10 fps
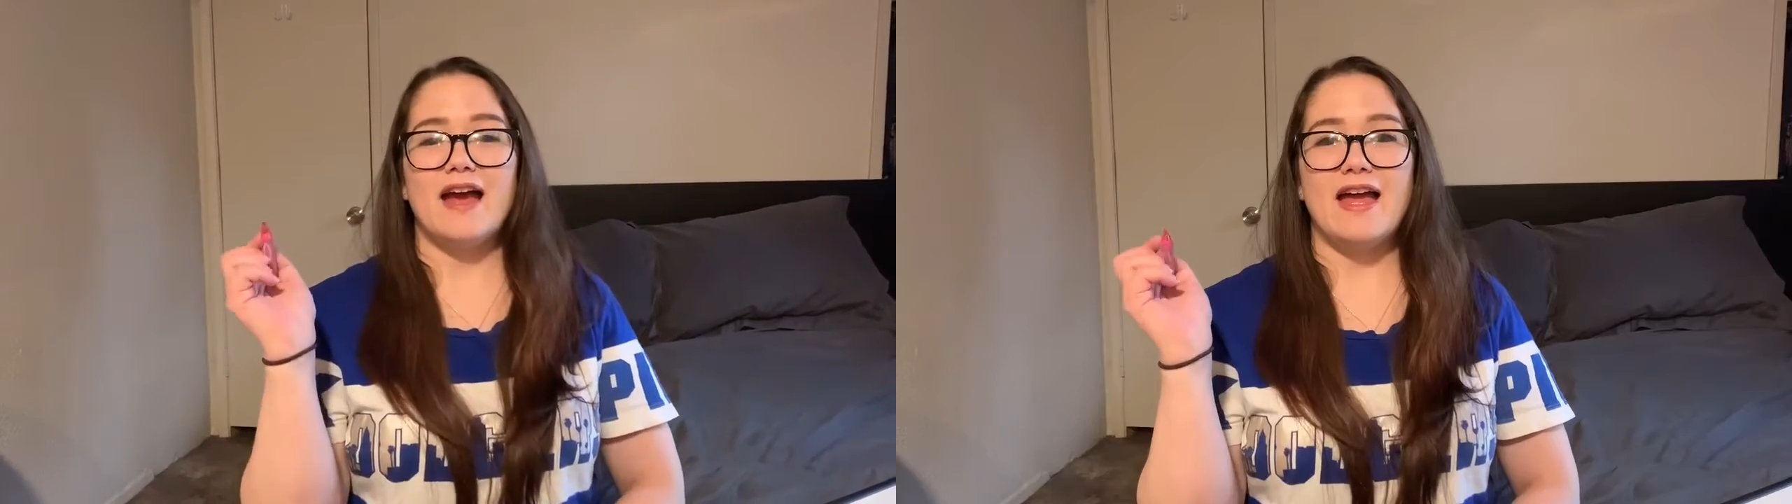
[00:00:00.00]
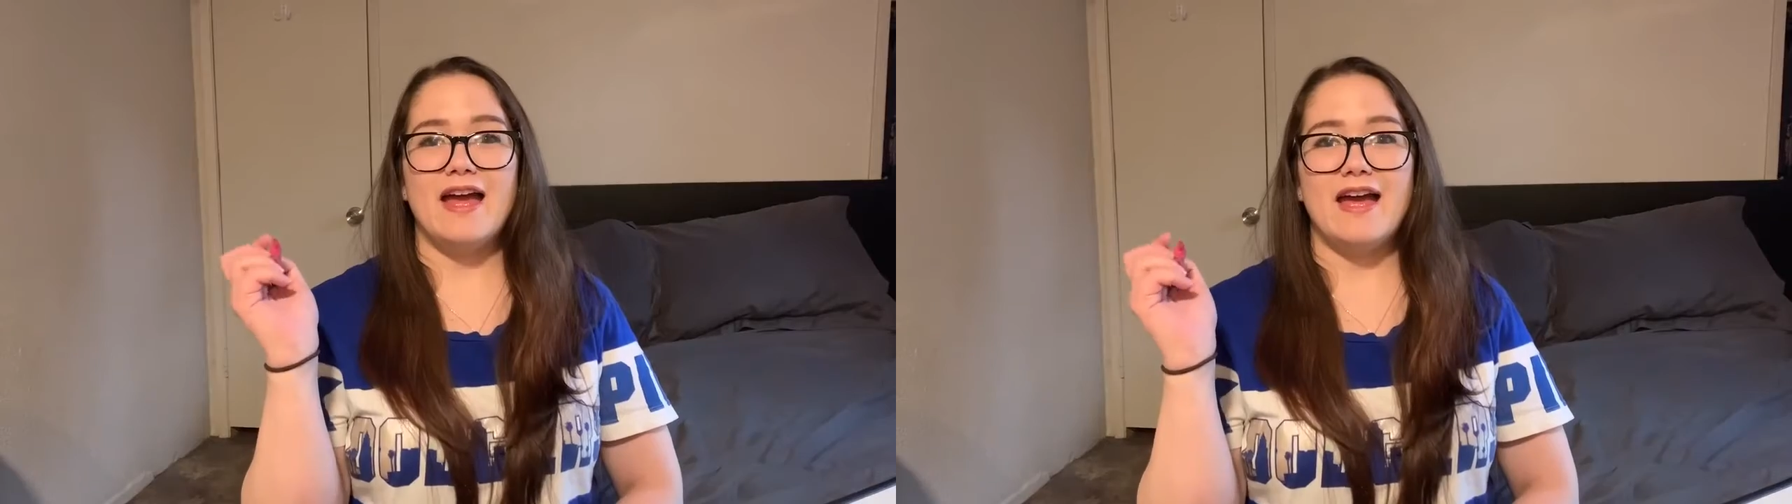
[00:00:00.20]

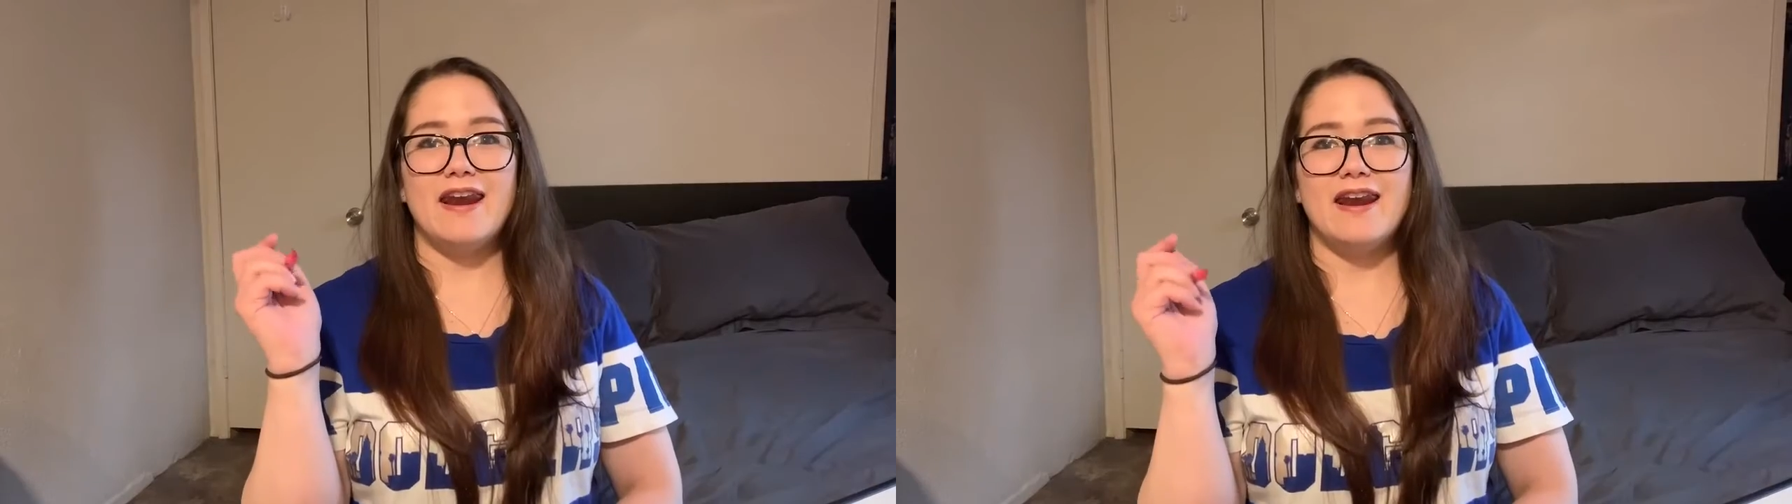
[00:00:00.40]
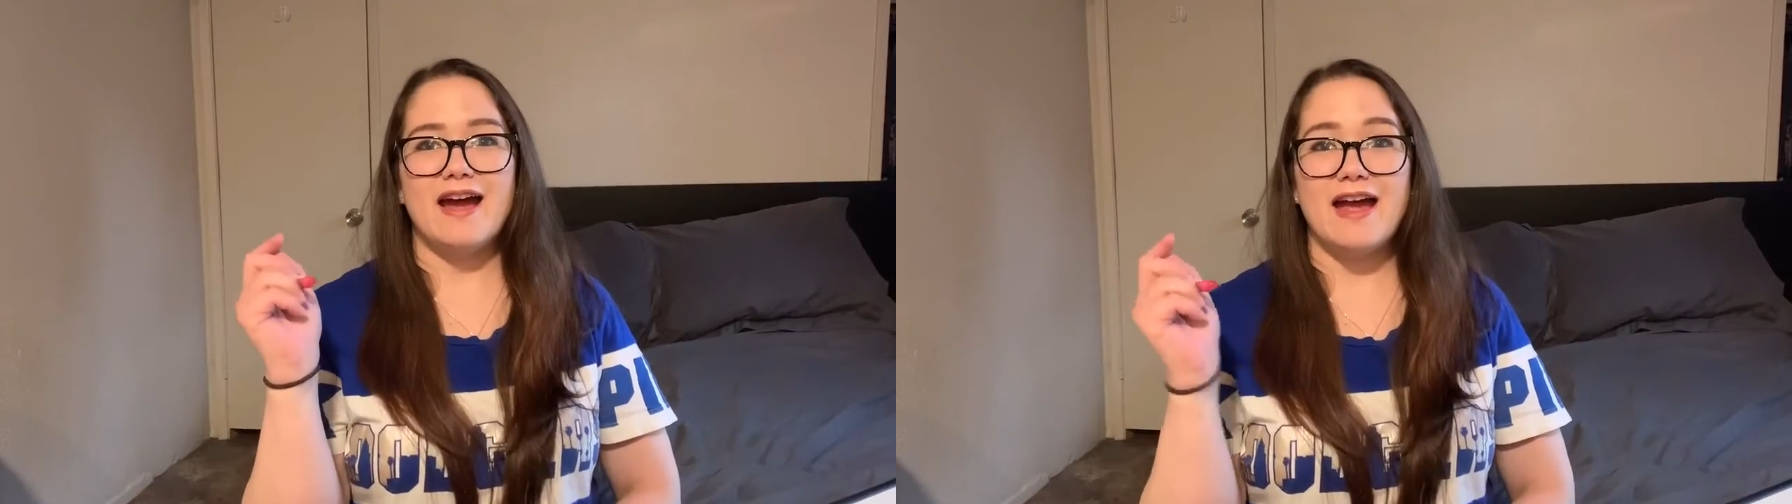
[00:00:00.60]

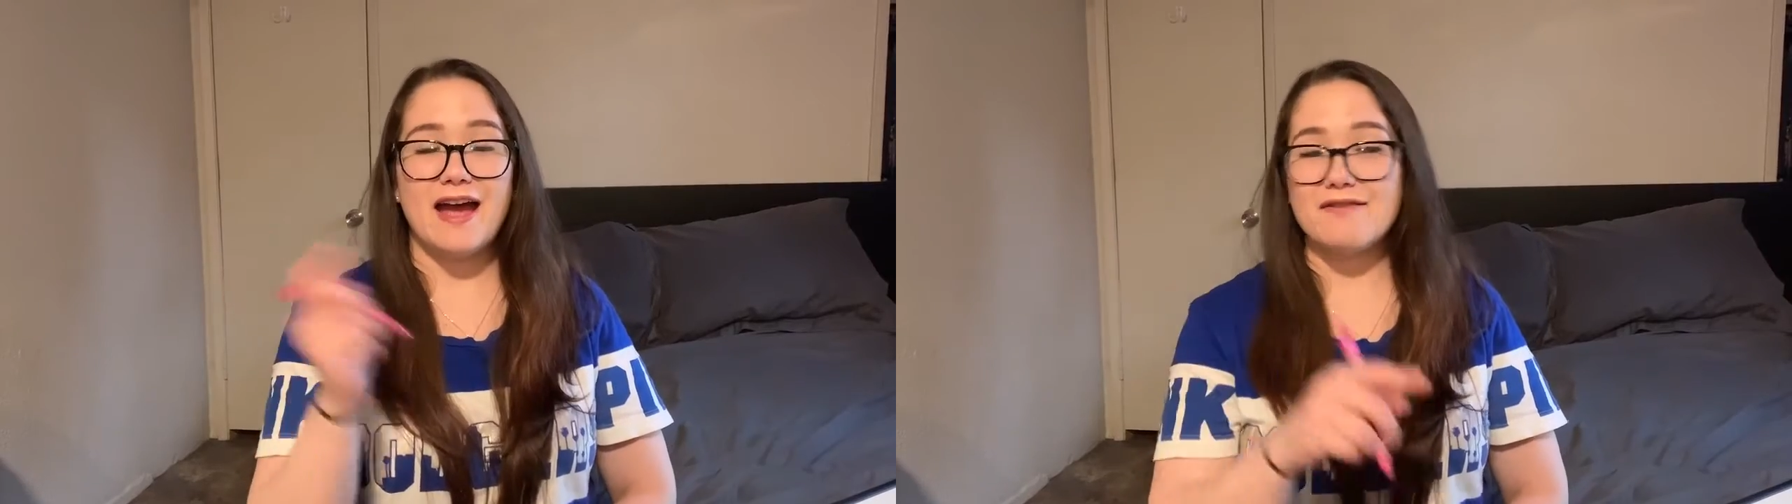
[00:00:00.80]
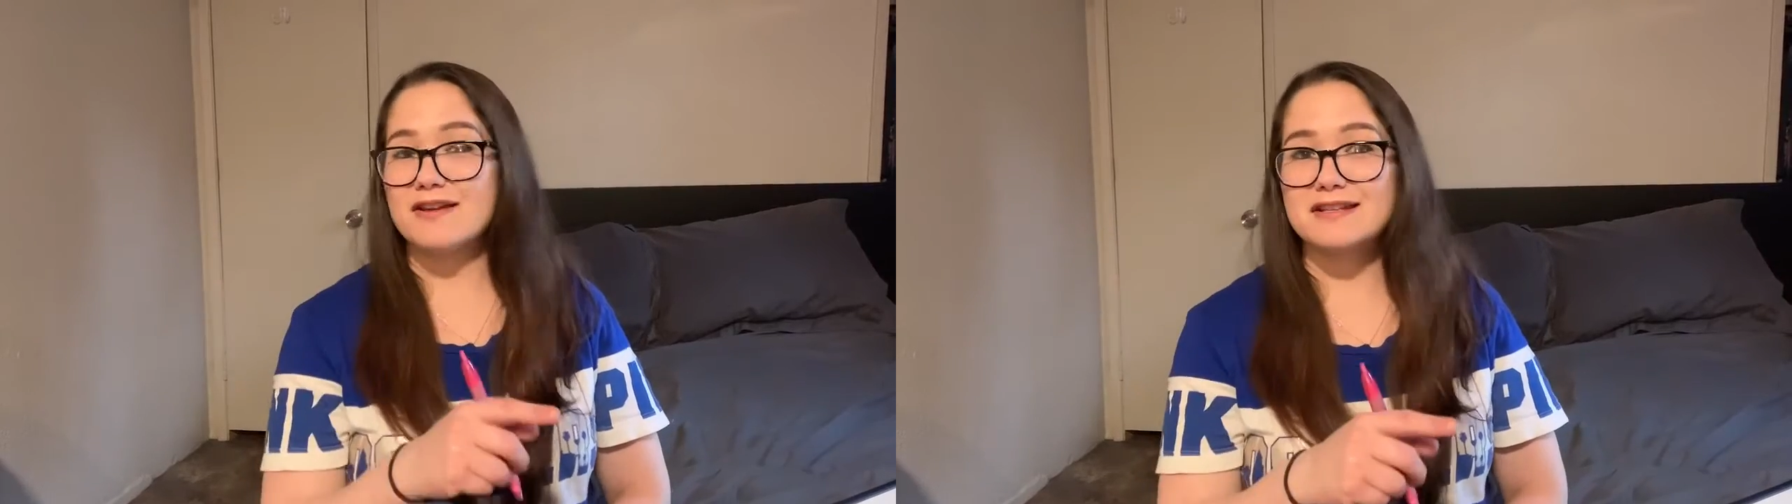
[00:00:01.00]
and I
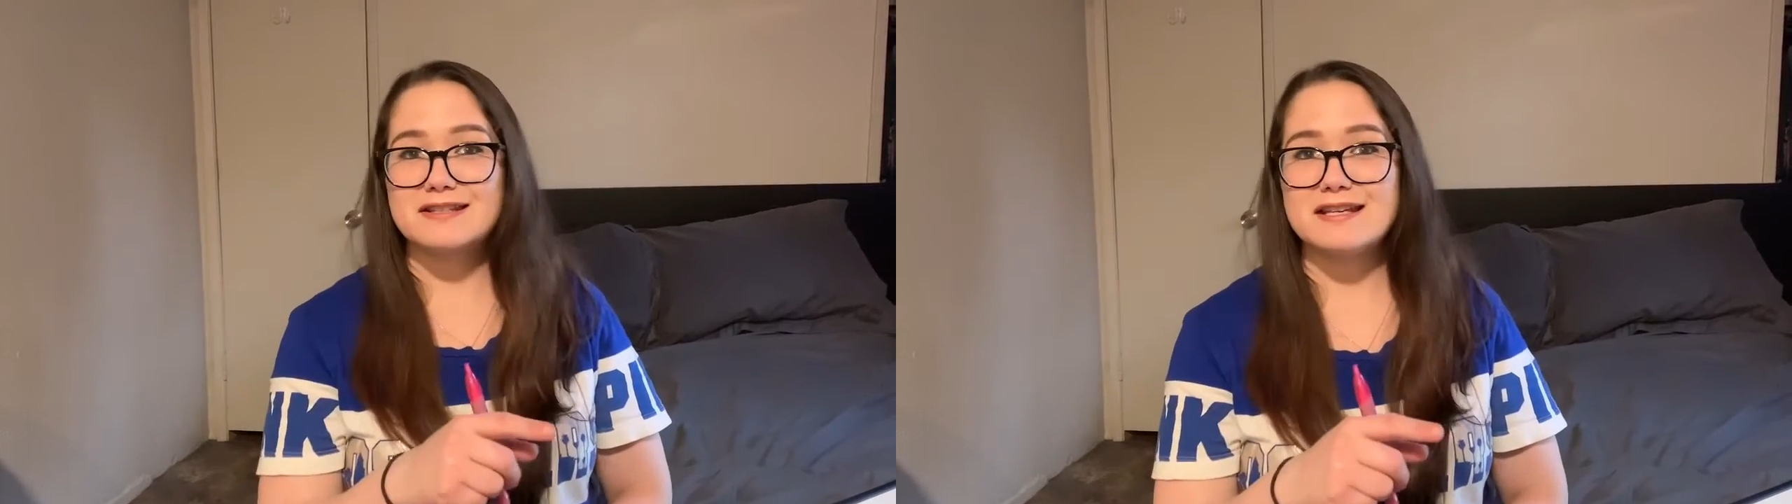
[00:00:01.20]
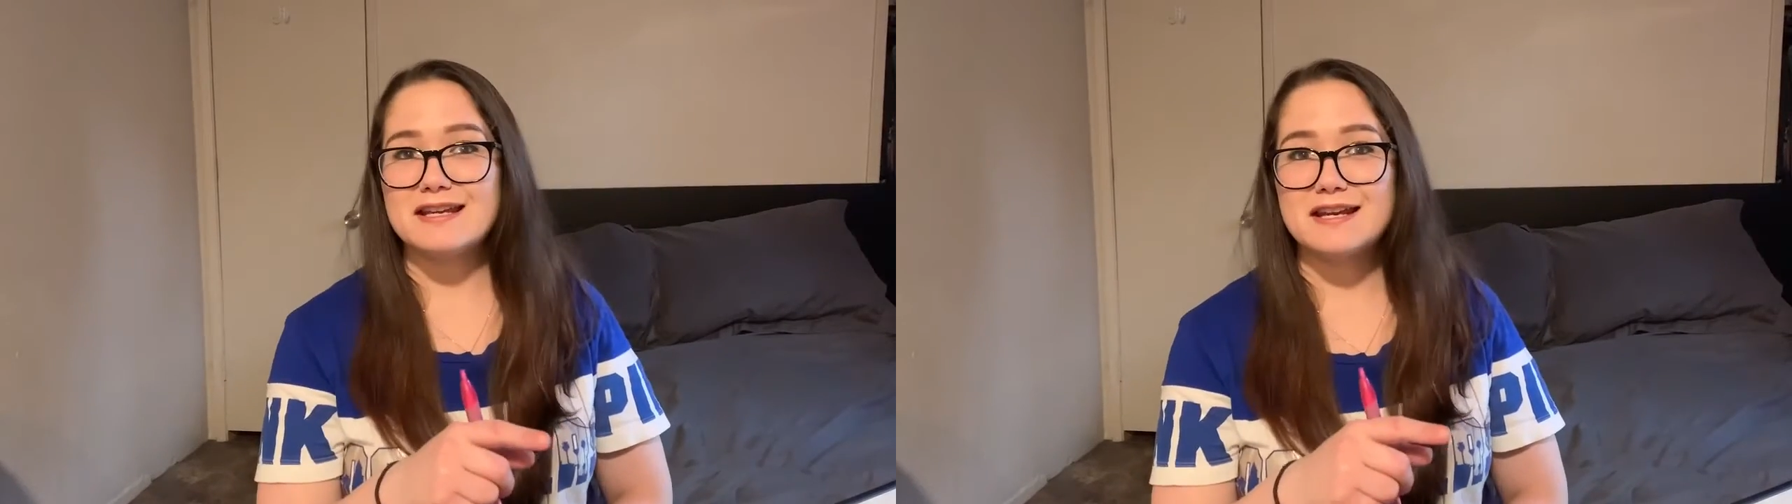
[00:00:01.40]
haven't
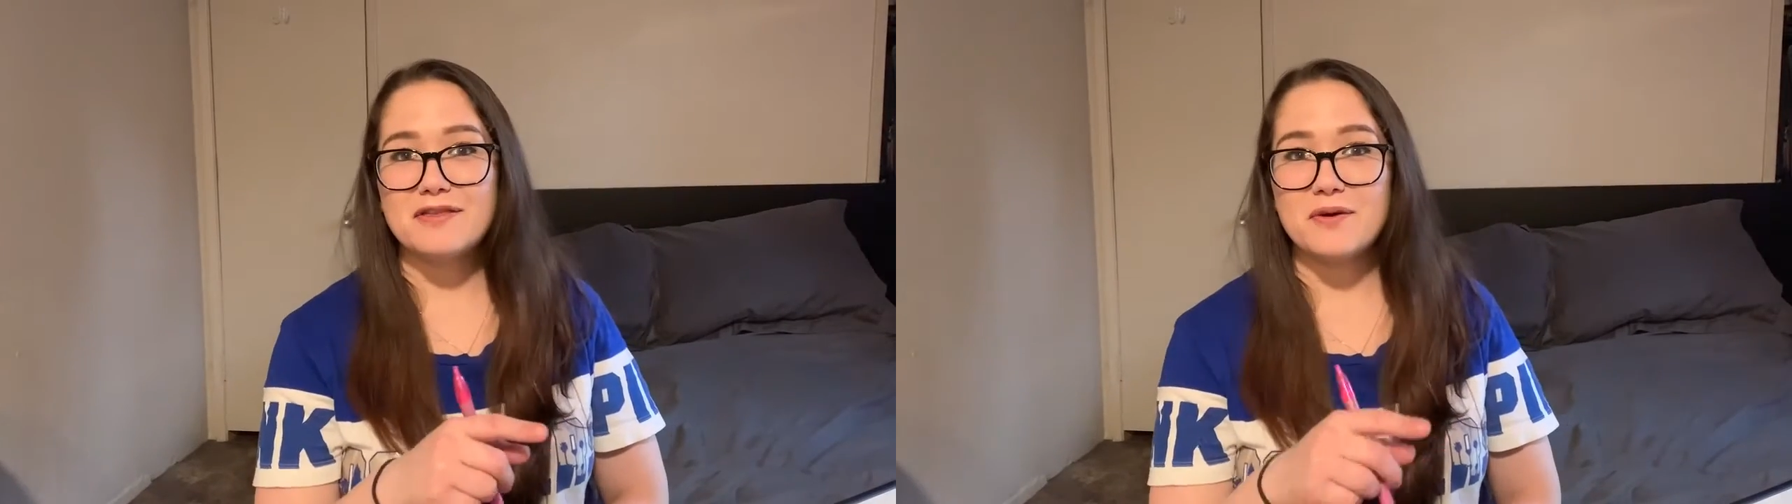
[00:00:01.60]
seen